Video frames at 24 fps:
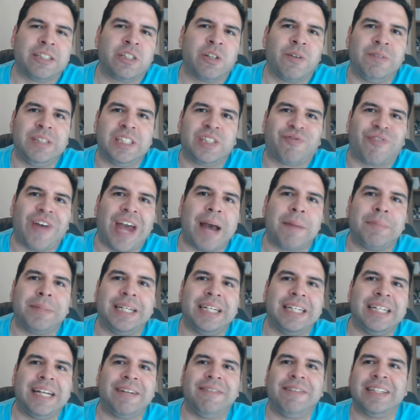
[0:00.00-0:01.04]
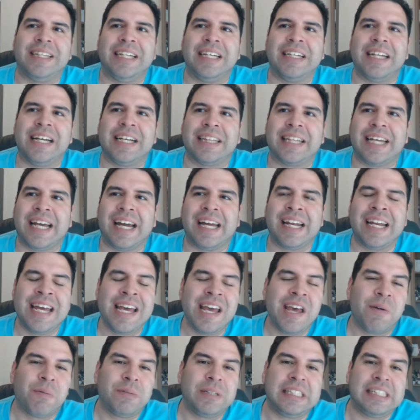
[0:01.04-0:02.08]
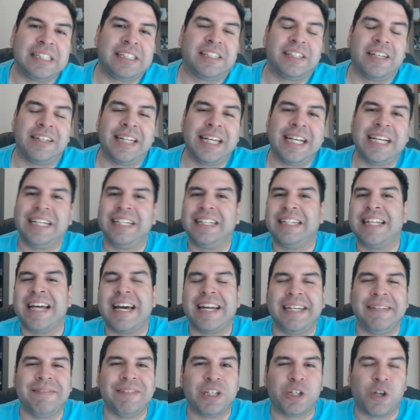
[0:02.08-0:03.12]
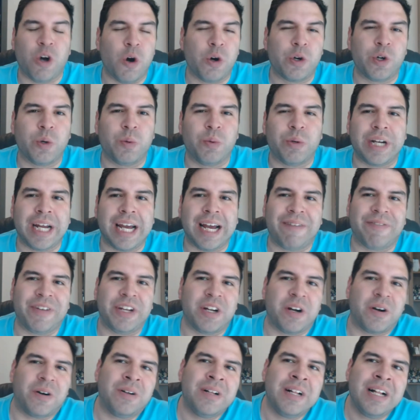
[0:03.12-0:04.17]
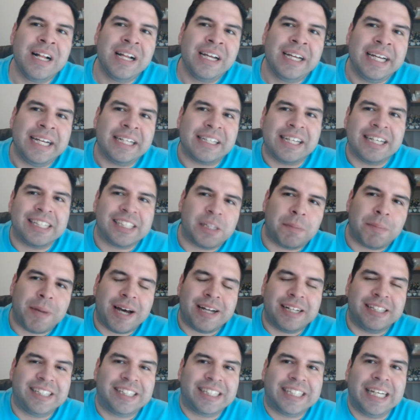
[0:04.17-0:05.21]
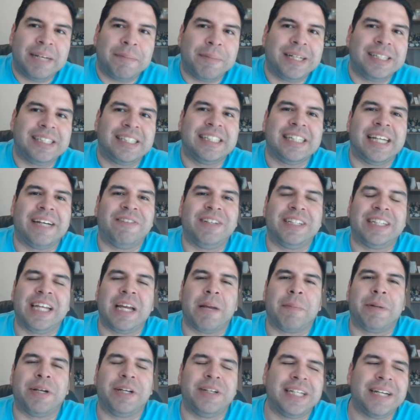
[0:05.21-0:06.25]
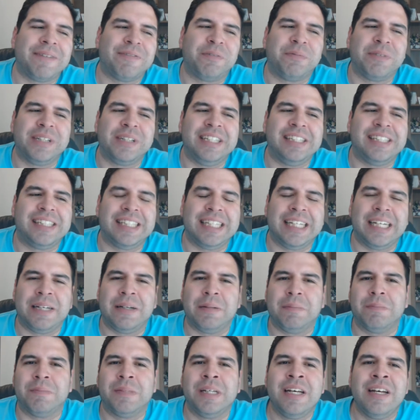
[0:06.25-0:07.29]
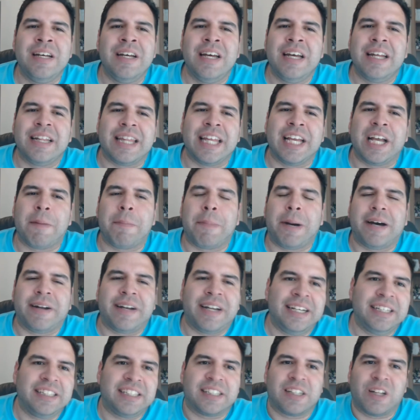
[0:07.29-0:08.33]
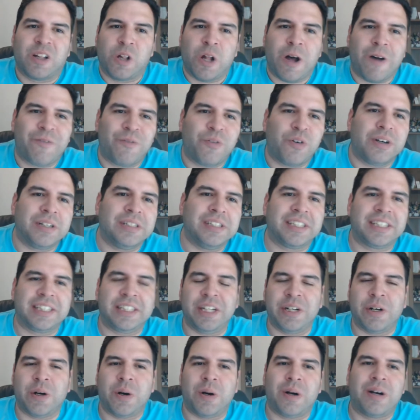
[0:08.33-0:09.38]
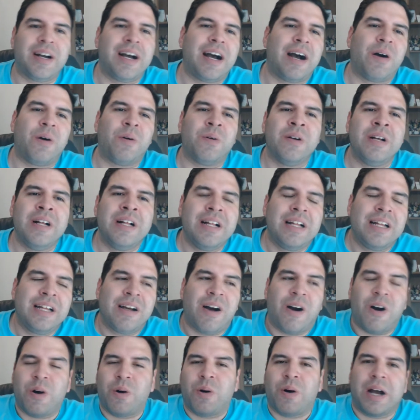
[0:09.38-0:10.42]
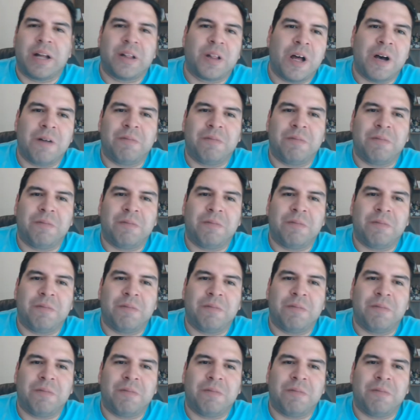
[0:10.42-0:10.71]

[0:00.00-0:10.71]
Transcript: of his family and everything like that, which is something not even Goku would have, you know. He thinks about his teammates and everything, but you never really see him think about his loved ones, you know, how, oh, I love